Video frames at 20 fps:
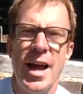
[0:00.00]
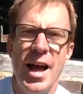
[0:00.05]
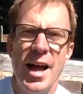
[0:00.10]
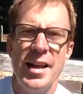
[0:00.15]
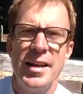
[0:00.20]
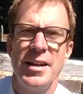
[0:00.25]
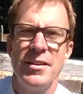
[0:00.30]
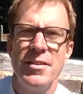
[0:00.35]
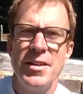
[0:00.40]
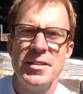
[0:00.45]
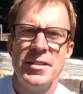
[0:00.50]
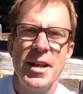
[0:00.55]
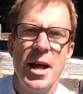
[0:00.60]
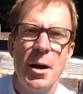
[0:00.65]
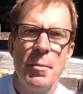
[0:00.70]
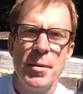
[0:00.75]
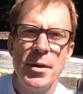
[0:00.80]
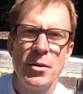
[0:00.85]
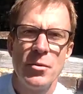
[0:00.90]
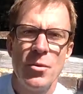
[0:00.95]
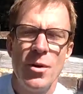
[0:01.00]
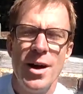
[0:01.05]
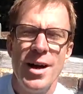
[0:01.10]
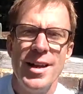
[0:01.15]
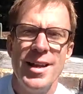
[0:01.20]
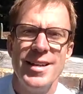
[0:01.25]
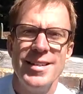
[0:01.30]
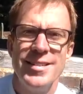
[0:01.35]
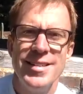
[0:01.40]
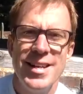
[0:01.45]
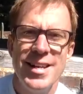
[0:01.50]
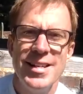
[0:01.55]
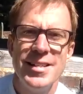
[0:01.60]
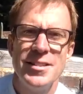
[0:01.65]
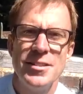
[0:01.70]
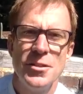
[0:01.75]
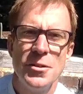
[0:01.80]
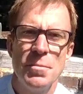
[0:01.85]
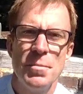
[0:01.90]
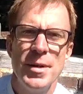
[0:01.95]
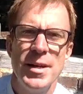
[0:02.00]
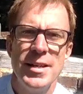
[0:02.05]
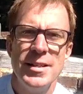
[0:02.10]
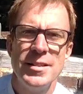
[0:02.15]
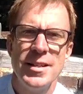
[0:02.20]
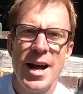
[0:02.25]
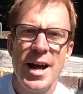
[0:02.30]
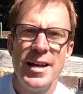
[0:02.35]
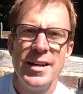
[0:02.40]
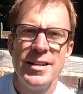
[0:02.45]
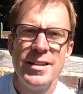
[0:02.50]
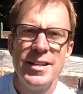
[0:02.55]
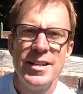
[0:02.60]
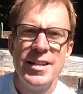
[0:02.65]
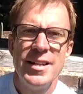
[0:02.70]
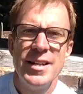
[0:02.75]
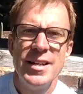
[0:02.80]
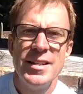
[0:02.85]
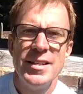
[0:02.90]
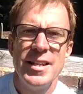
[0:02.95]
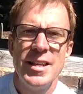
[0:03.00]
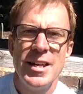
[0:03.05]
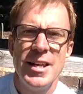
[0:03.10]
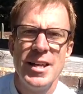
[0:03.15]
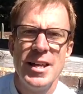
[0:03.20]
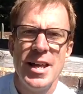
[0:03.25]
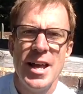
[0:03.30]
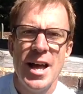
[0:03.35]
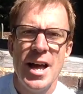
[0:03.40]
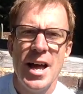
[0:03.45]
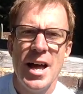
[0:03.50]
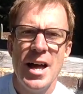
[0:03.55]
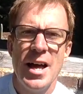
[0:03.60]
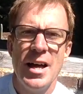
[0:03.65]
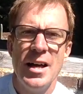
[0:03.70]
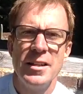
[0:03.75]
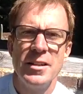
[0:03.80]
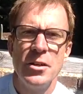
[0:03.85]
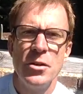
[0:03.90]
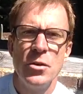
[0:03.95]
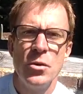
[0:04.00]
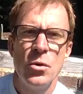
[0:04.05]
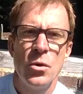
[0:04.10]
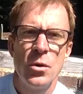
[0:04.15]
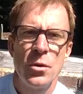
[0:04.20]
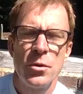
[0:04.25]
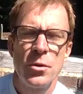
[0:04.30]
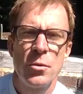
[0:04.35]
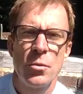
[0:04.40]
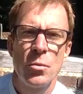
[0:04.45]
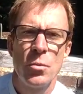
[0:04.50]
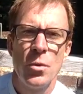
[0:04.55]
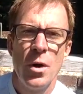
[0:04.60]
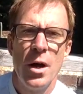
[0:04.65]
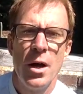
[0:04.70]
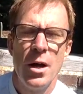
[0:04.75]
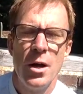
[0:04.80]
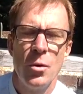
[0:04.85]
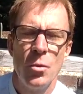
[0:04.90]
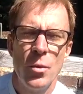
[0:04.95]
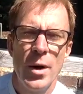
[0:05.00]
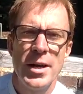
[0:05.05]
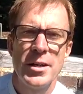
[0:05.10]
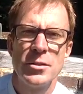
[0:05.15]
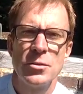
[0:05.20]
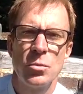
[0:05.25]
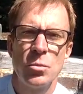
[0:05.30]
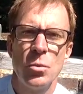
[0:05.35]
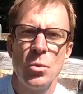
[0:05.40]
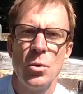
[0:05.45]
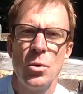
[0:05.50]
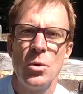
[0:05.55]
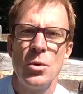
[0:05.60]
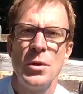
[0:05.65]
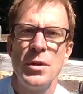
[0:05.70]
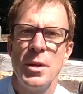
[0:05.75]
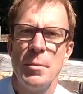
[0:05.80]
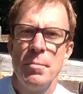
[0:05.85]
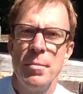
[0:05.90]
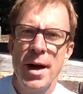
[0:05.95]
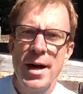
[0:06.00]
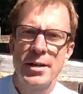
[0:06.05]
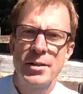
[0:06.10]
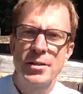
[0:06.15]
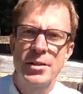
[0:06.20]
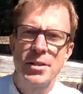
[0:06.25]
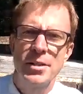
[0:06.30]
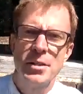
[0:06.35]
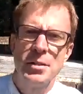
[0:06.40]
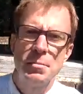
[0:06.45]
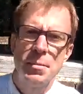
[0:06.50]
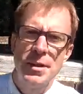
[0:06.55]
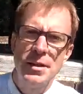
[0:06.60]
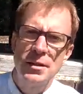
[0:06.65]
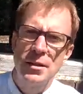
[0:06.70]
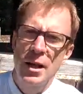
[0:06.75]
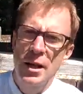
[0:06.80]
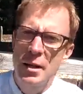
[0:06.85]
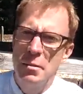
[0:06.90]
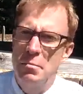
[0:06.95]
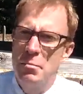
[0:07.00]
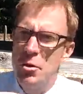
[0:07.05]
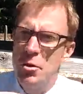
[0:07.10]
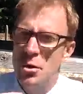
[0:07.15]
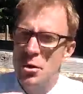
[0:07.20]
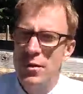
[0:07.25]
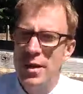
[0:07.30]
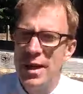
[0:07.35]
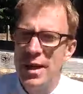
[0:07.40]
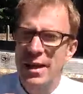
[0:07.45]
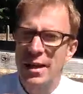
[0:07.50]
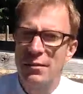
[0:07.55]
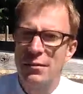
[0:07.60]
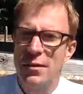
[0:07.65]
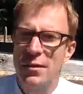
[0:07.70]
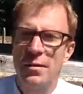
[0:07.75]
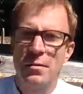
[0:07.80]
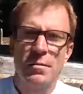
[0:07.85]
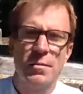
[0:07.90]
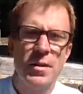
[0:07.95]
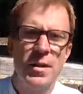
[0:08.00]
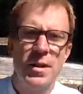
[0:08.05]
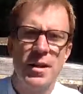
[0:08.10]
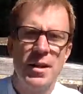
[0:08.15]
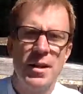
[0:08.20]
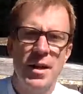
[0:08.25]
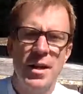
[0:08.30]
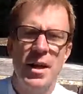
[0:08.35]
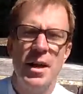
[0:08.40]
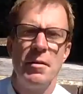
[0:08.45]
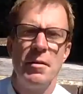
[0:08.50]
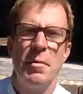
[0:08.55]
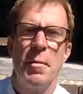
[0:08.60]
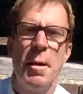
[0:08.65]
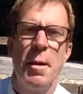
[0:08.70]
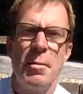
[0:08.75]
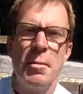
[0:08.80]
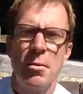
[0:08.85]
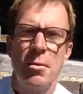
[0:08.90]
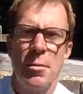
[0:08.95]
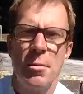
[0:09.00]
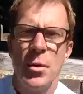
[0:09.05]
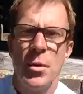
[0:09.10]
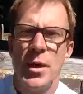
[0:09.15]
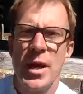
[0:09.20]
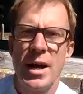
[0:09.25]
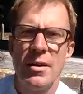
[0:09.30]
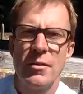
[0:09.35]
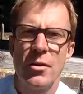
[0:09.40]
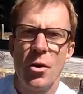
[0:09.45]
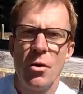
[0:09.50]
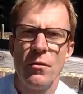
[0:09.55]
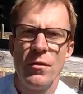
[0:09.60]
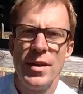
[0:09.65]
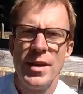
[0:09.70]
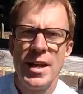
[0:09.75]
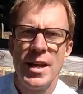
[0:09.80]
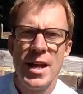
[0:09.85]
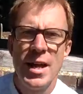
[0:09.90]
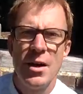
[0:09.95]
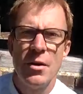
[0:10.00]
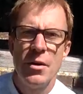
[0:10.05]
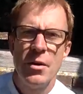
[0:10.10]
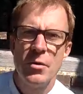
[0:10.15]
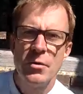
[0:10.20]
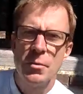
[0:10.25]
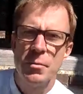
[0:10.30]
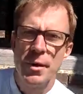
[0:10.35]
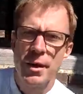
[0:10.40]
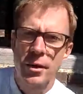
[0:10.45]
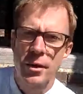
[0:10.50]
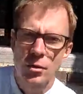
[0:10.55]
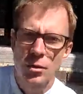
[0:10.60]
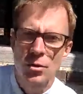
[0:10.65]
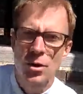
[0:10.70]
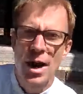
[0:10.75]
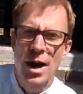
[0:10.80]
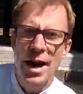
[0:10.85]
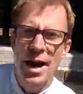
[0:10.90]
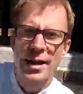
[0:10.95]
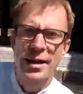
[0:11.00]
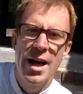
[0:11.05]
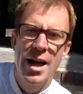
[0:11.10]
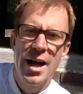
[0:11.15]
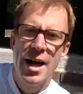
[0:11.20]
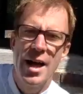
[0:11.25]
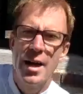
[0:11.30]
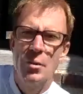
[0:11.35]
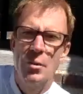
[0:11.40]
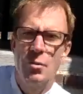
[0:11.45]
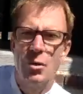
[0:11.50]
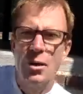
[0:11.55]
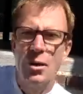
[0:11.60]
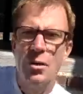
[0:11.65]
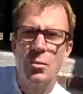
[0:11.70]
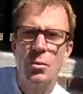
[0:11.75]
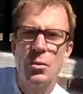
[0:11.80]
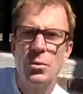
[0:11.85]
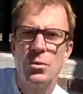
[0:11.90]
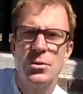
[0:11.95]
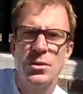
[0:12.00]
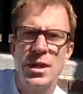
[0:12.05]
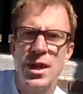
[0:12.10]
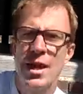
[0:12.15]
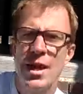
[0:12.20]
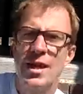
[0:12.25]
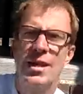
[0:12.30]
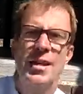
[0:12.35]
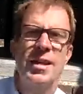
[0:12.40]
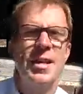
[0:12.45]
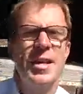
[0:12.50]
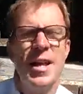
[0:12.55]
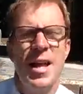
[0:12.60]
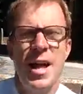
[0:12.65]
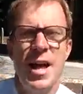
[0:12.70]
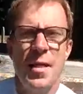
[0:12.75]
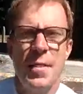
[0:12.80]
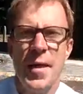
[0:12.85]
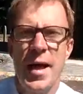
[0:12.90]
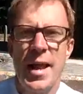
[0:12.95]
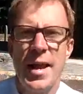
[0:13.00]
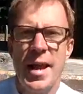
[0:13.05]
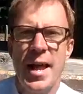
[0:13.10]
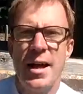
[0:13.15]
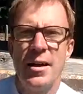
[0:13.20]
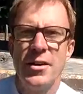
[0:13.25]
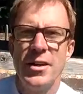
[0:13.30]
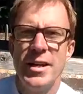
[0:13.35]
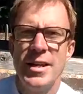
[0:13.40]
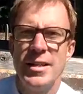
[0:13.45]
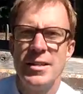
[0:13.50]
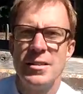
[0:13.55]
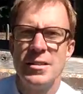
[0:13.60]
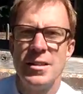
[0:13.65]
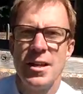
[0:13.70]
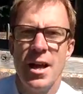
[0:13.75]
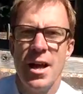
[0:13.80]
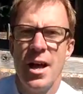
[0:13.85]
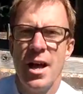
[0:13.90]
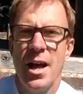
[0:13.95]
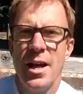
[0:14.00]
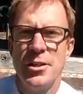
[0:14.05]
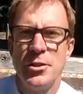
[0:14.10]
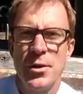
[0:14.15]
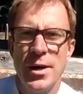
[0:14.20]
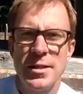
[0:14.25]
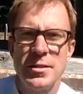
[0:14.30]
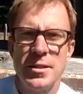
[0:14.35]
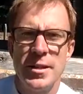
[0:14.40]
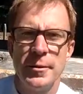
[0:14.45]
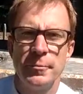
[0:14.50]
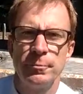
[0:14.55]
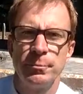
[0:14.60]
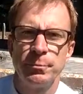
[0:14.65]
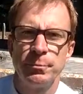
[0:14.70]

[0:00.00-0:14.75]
there is now a bit of work that needs to be done. The north west wall, the buttress has been slightly moving. If you remember when we would have coffee there was a big crack in one of the walls there. That now needs addressing.